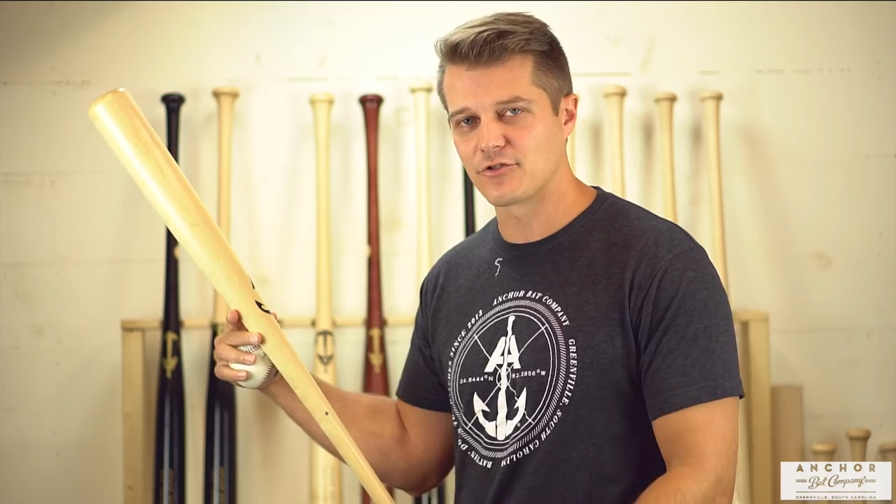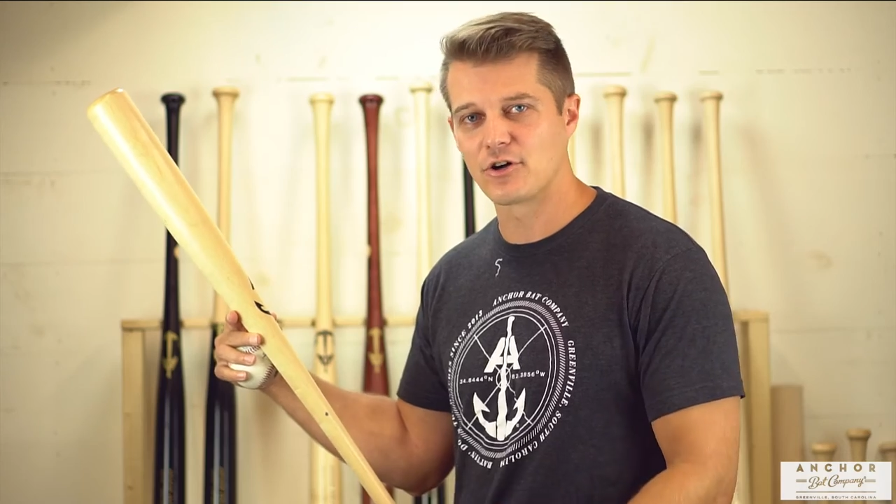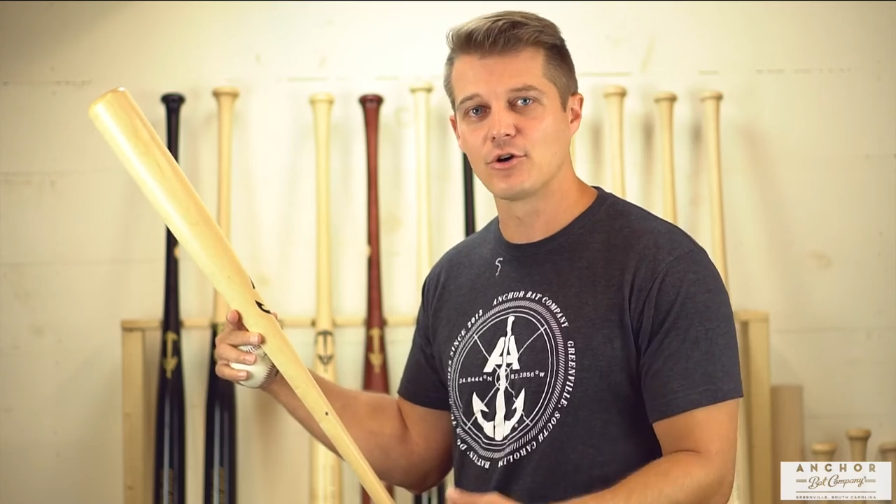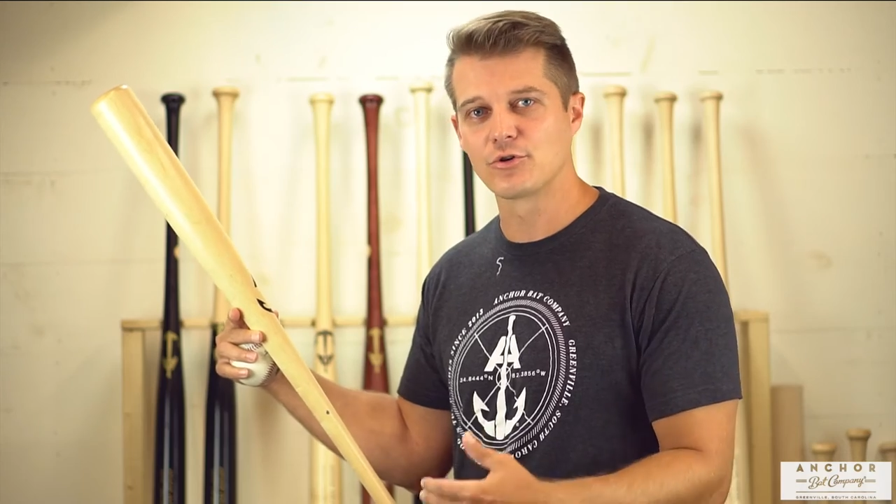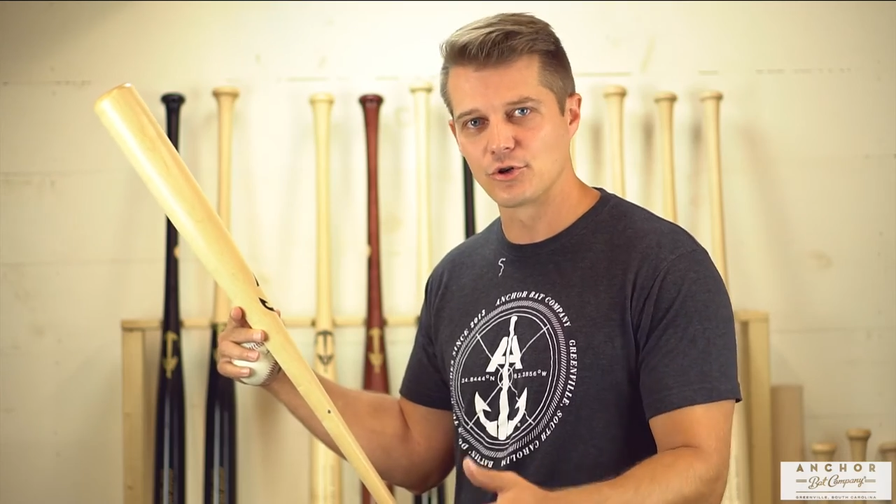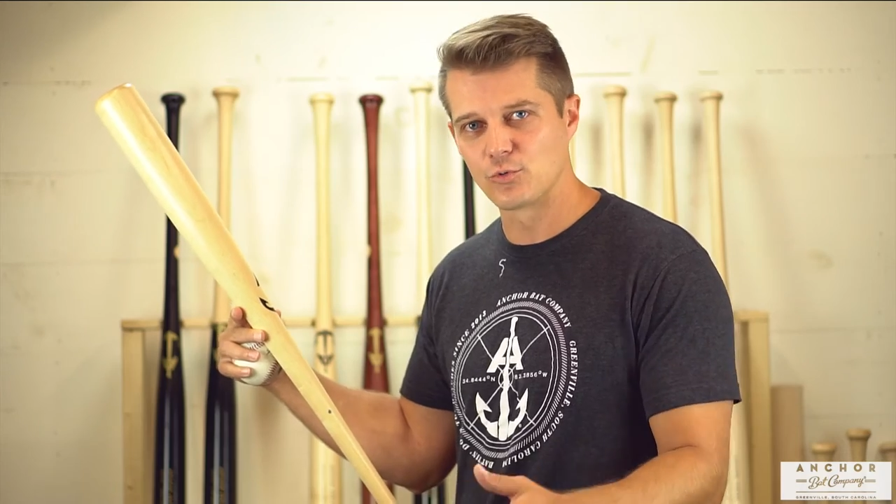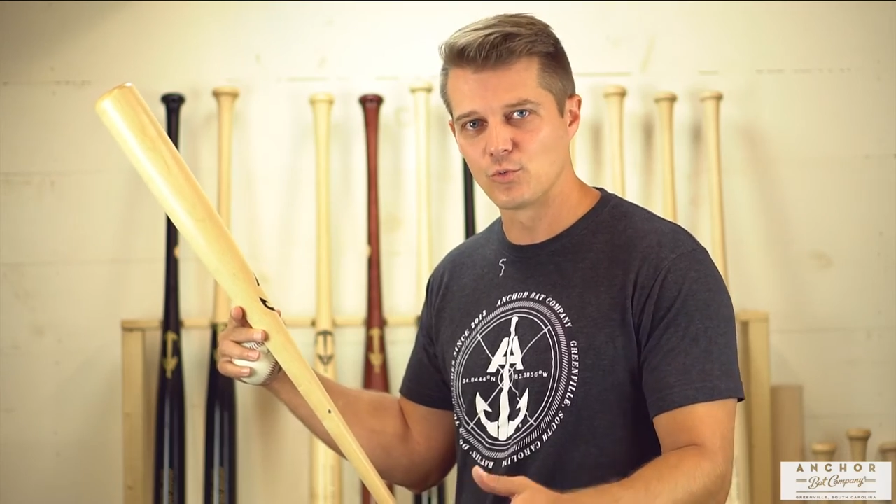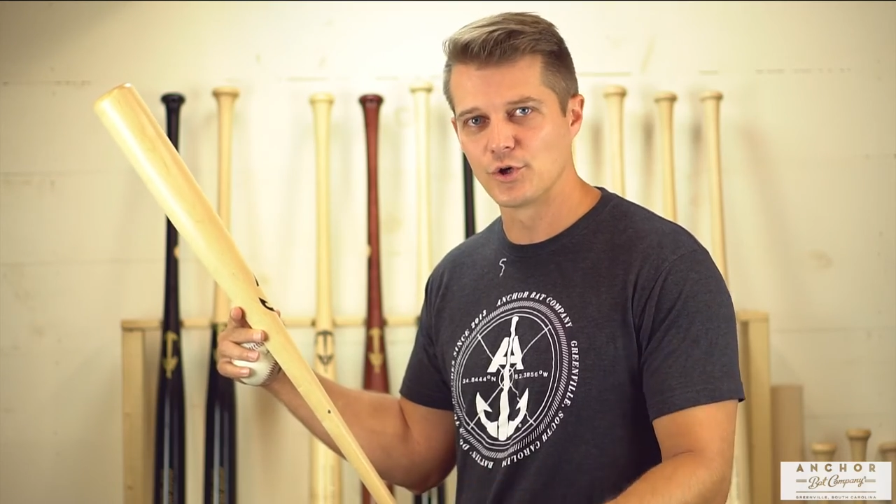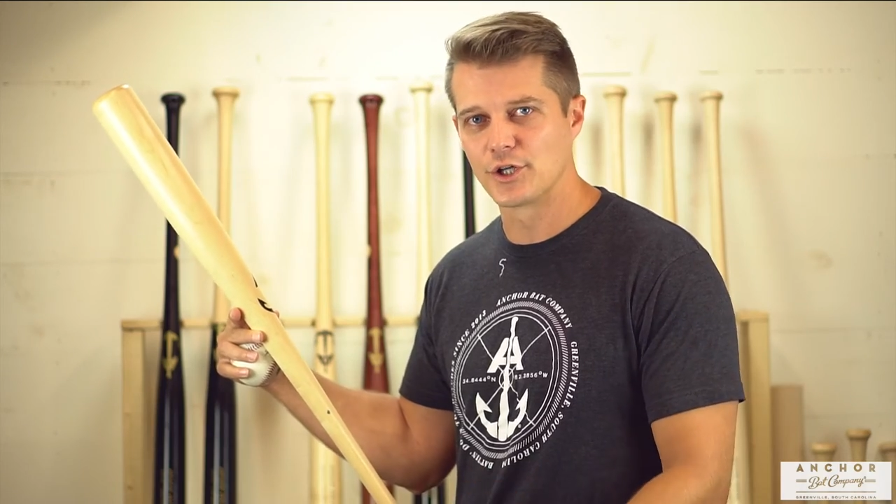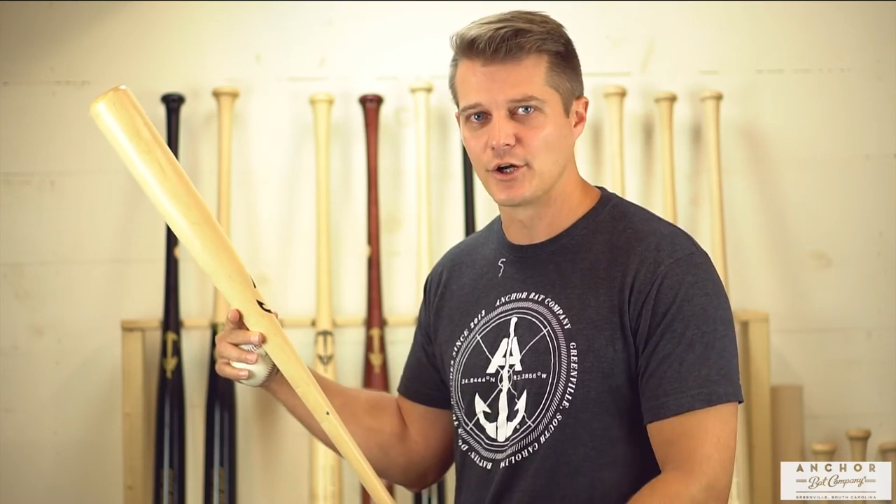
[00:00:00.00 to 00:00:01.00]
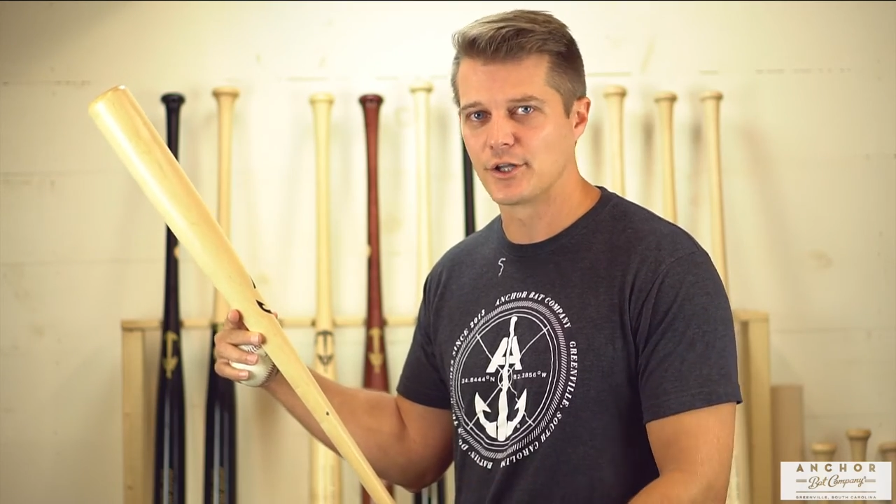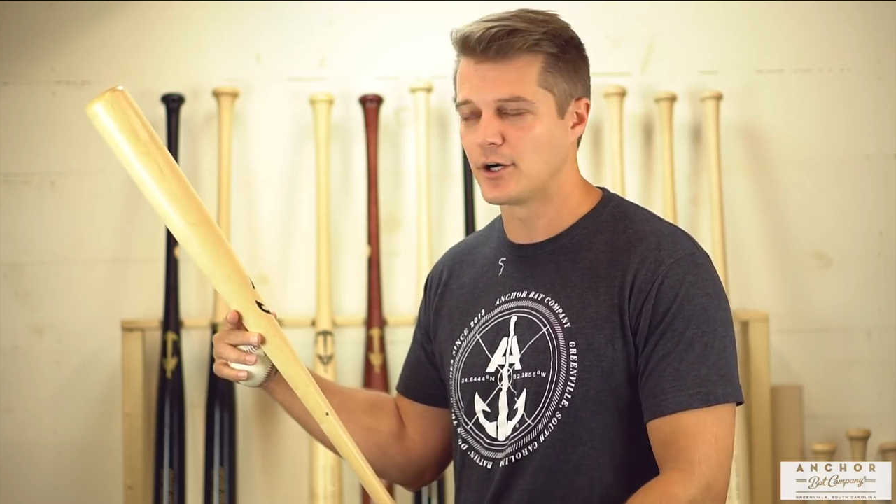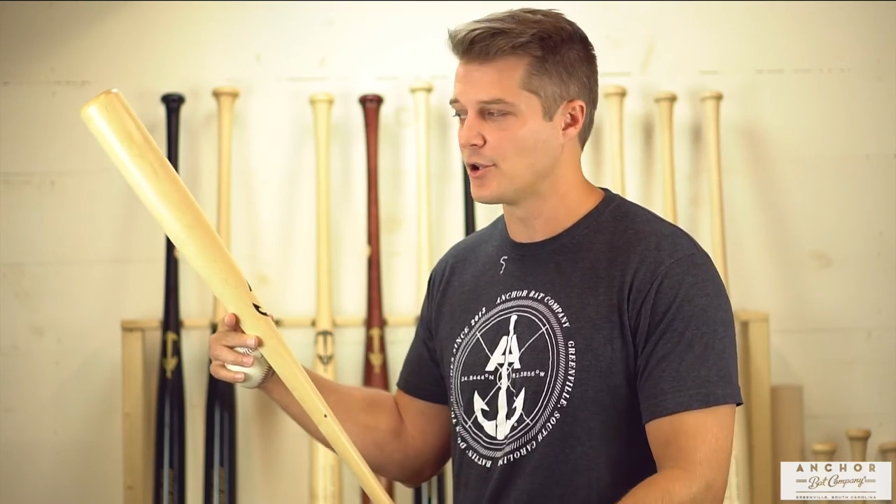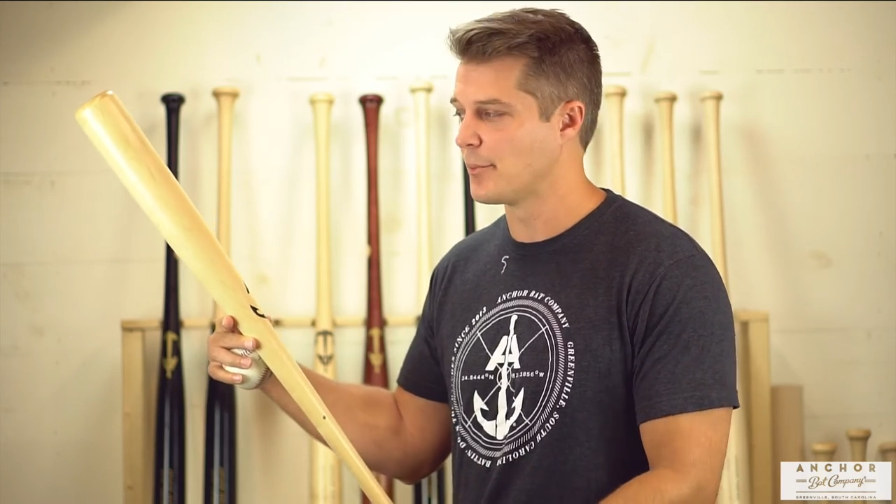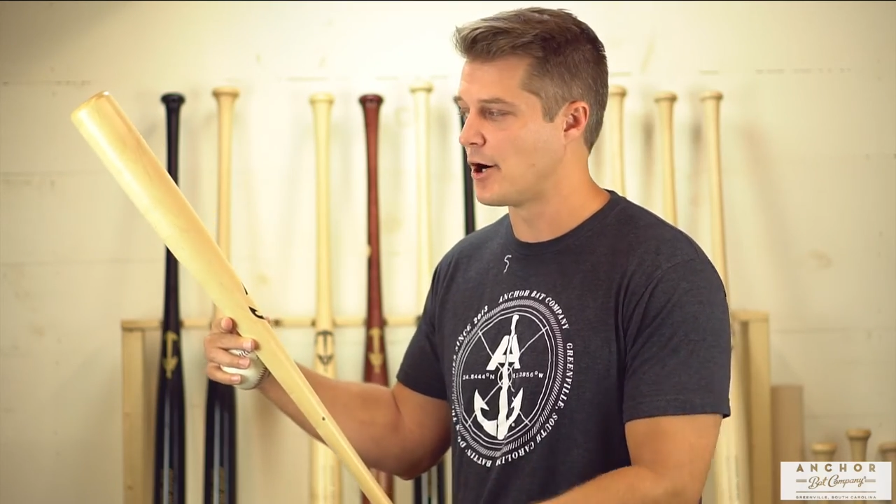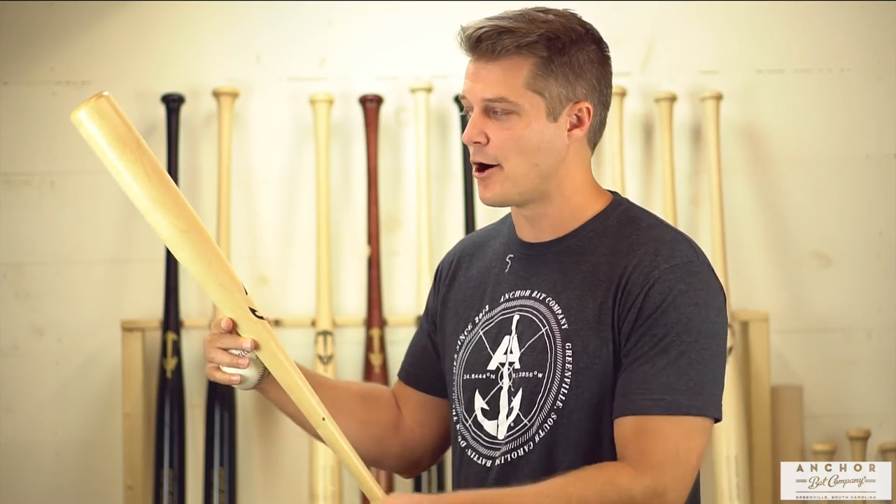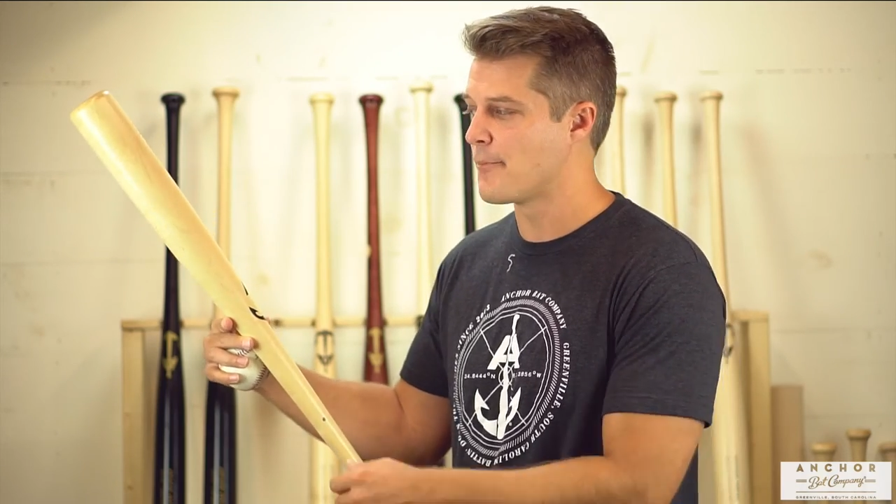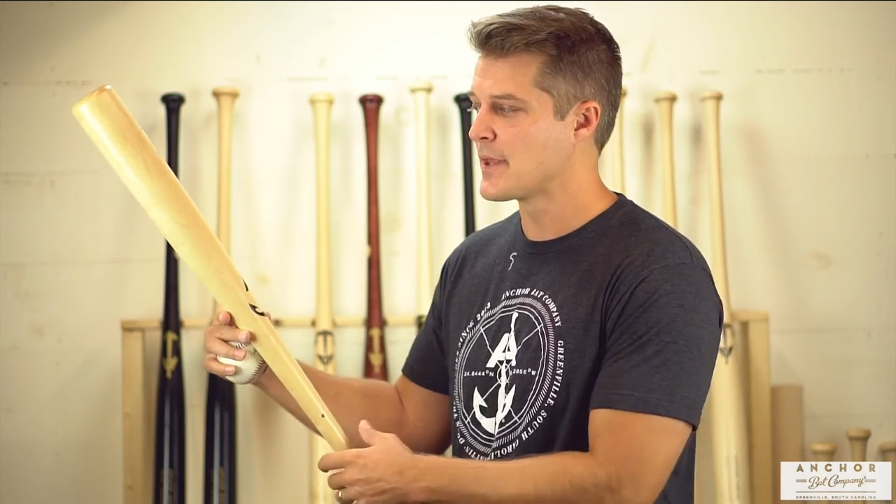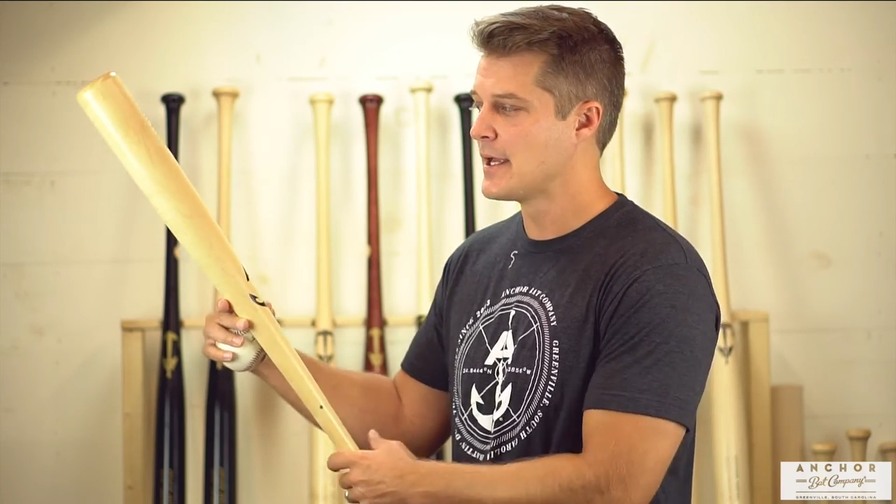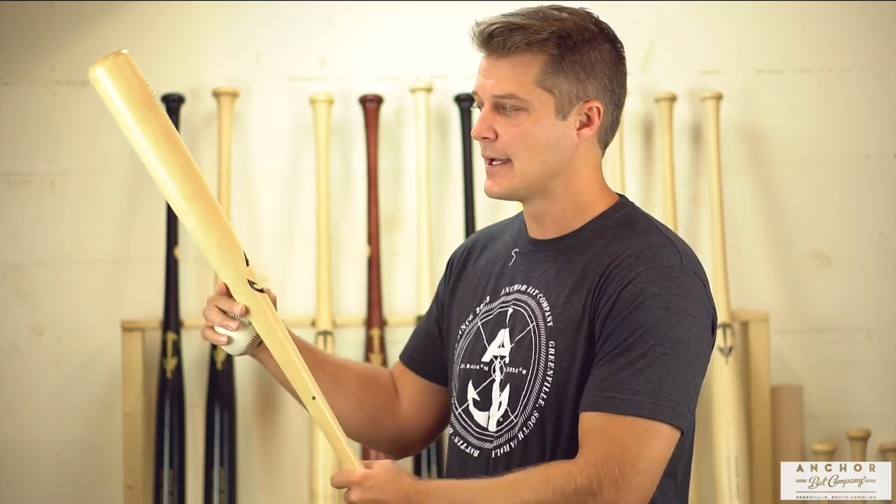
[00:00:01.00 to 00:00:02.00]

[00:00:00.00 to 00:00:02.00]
call good wood on the, on the ball.